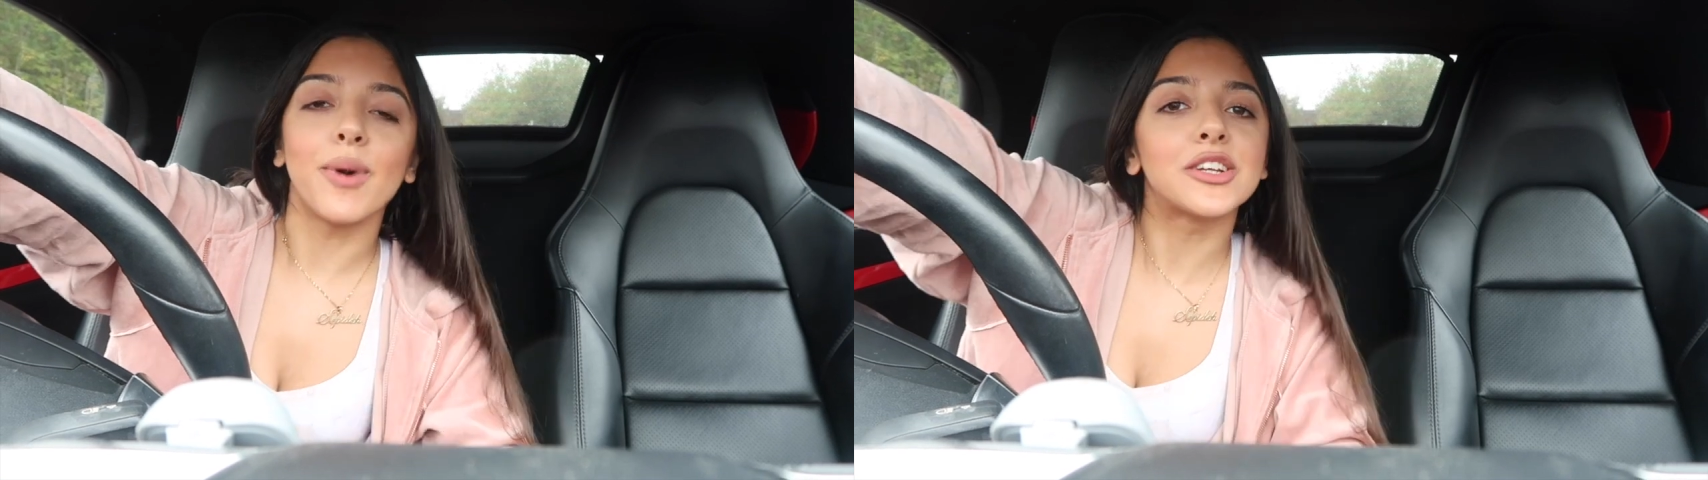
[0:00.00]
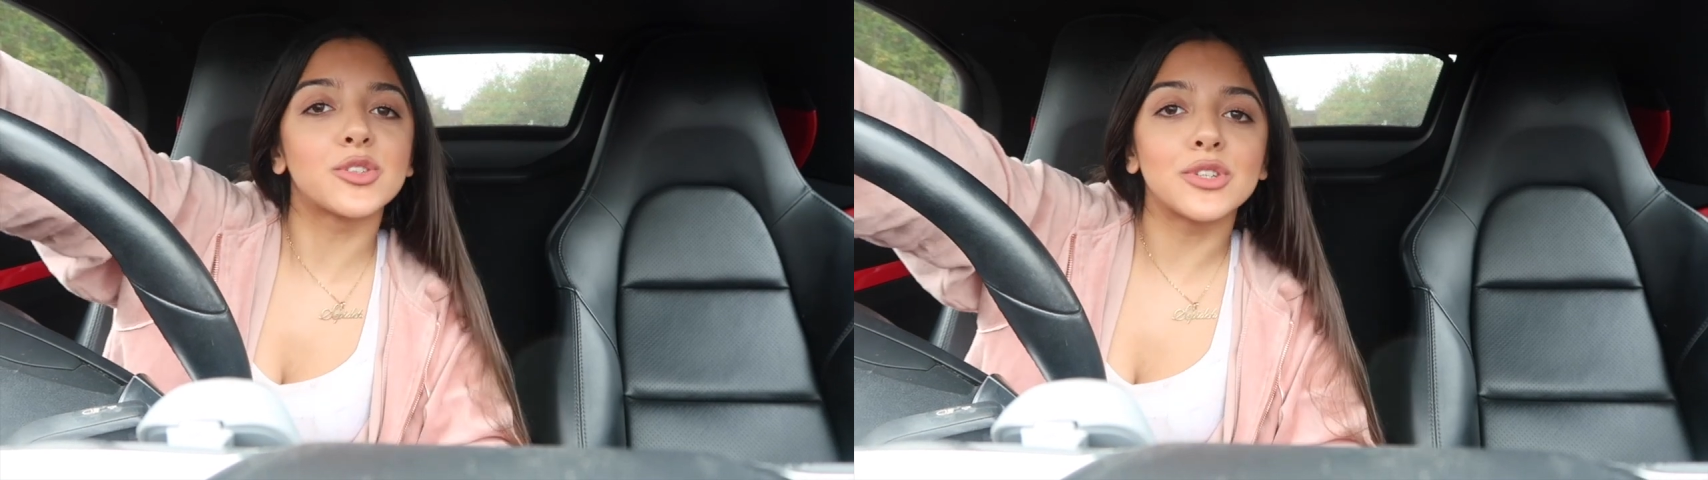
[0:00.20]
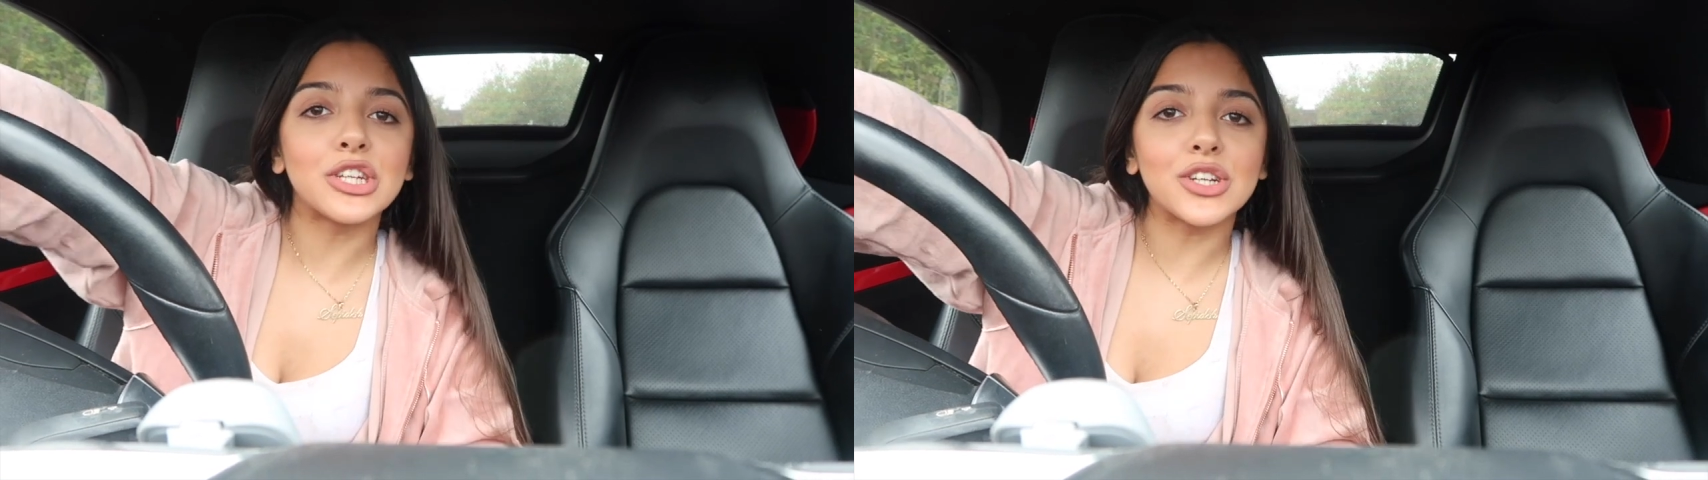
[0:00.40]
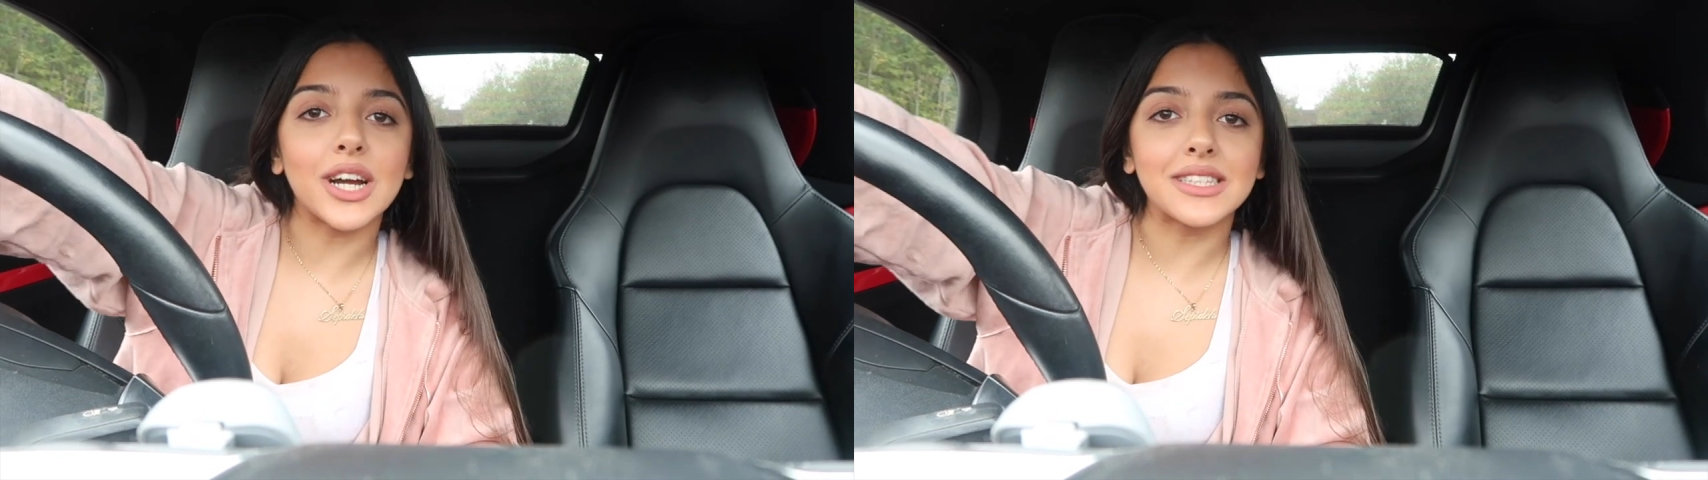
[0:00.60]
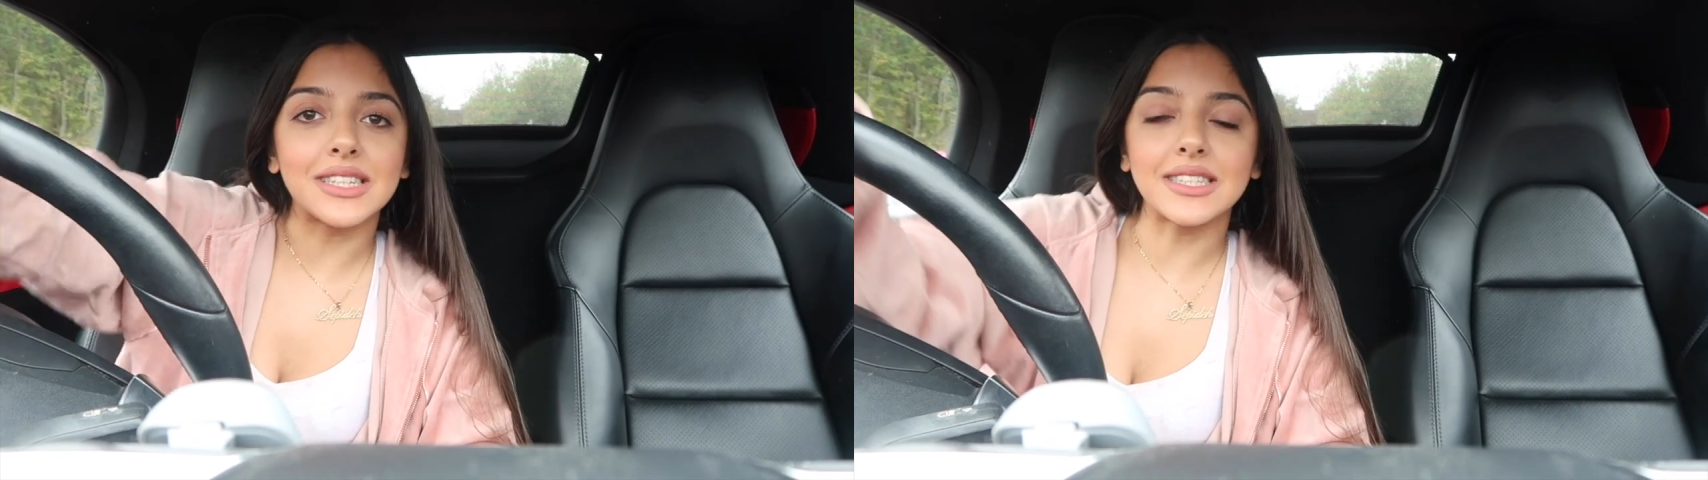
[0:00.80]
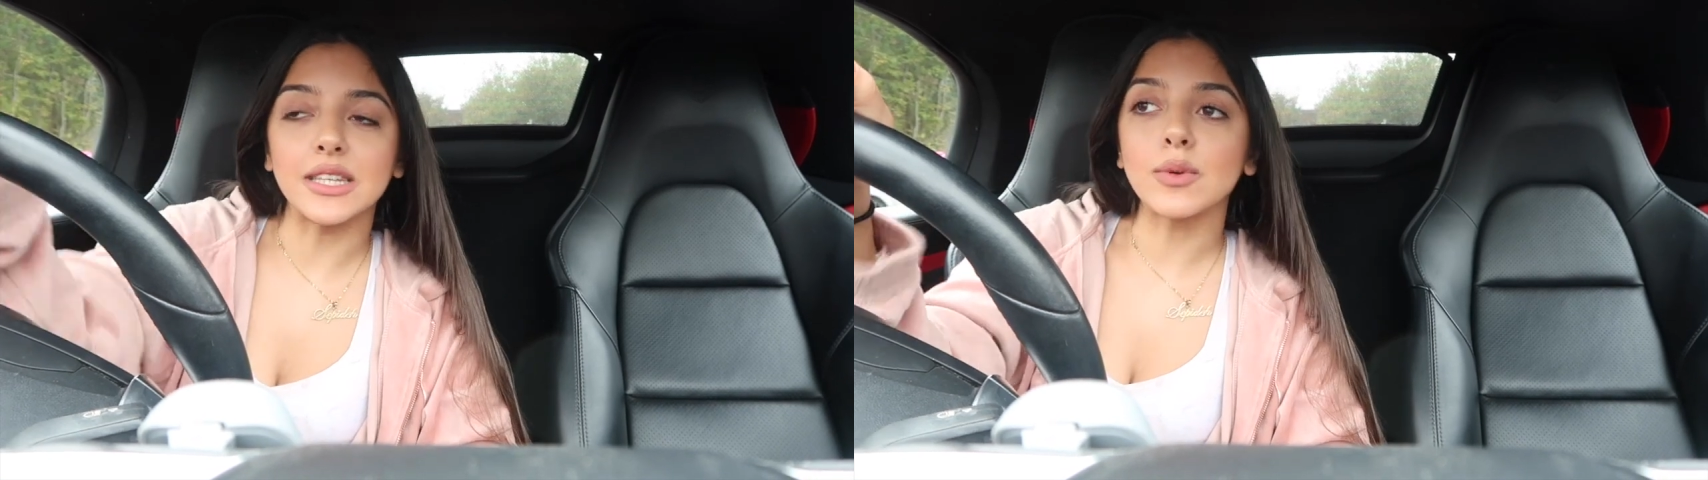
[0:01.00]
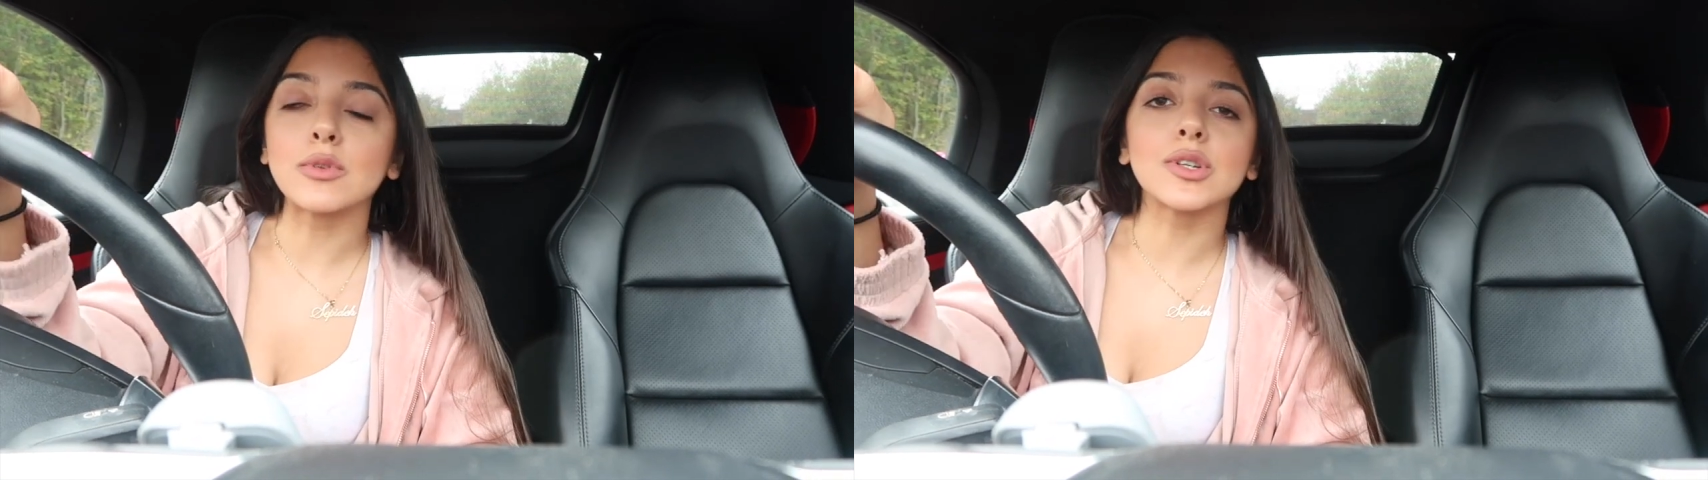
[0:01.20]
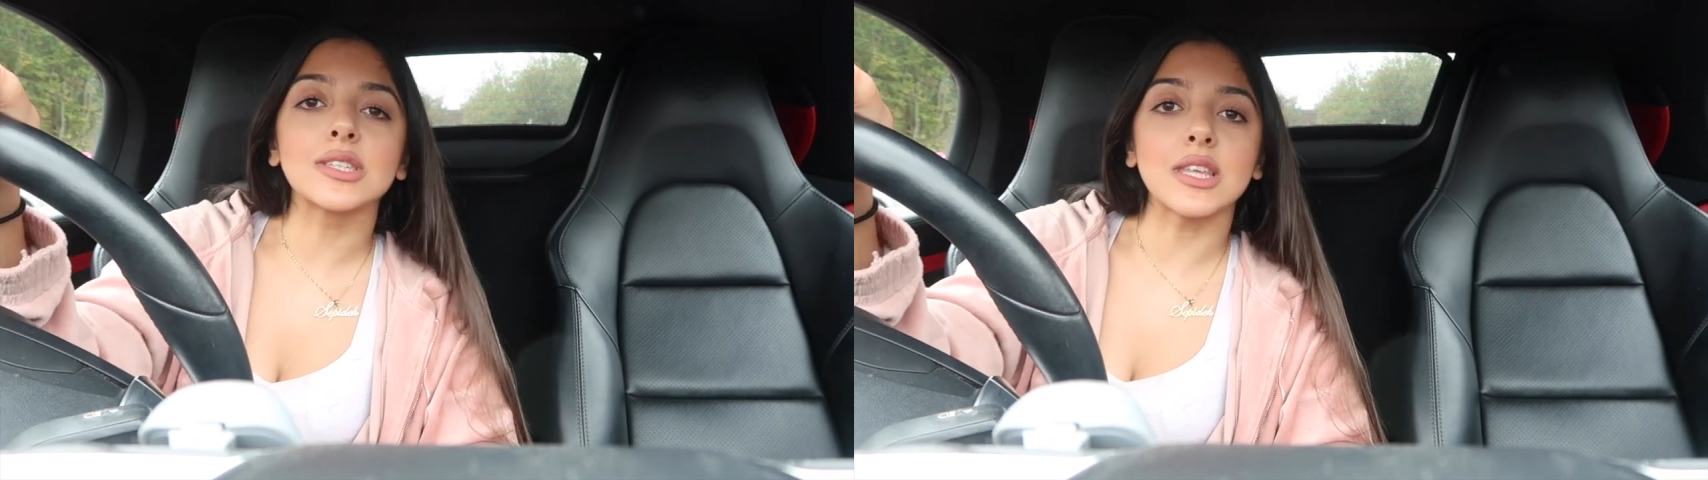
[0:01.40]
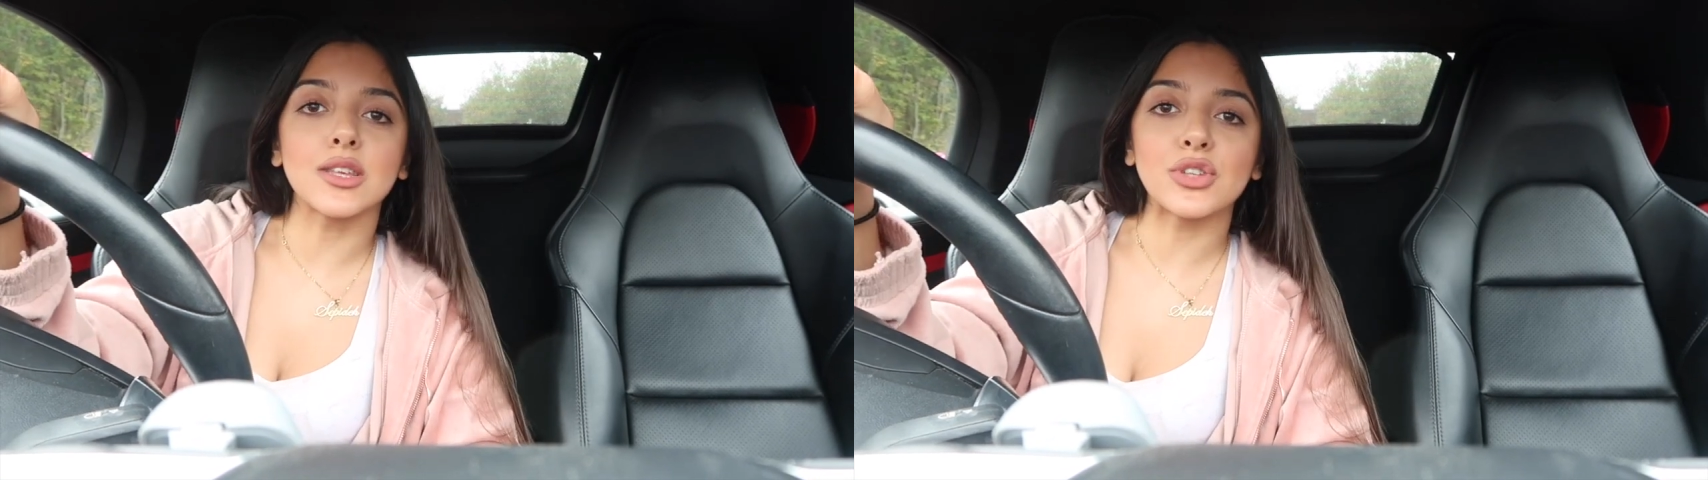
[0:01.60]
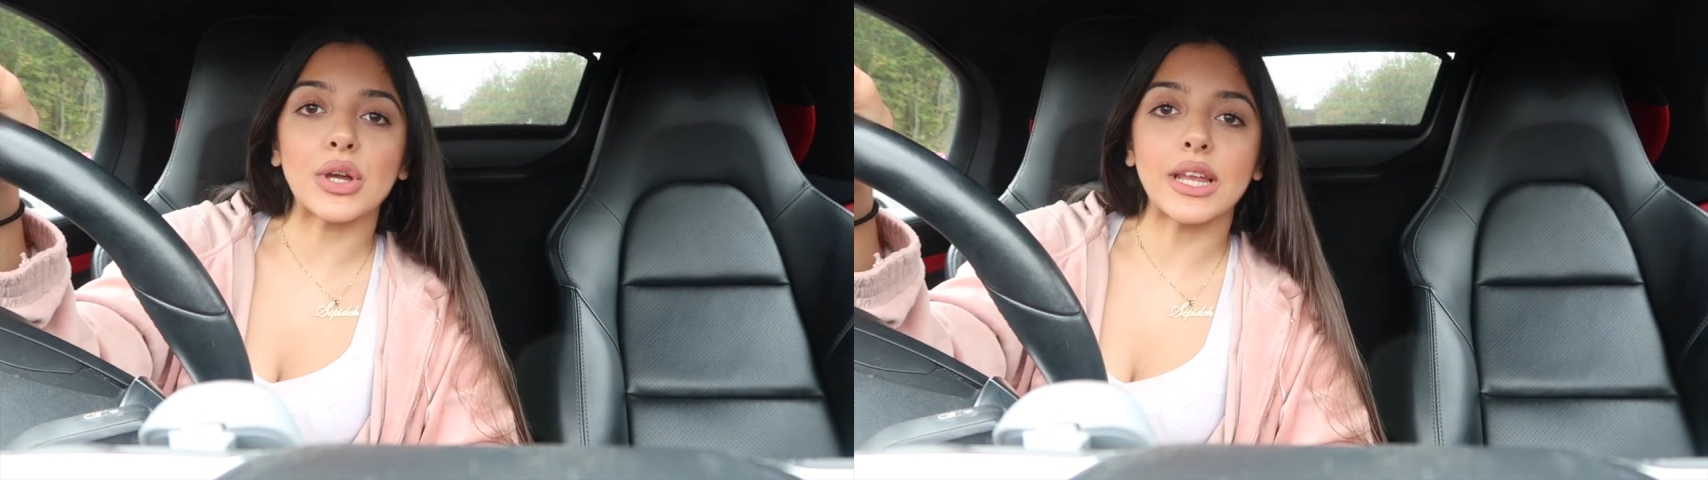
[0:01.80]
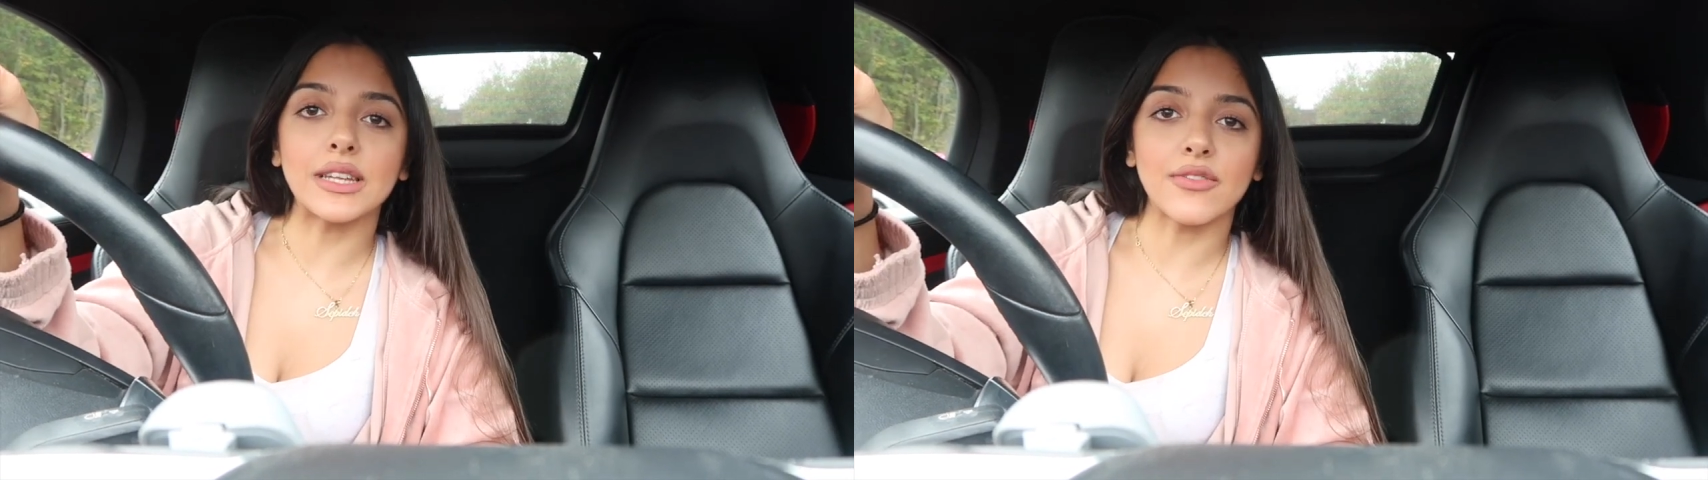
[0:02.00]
but I just wanted you guys to see we were doing something totally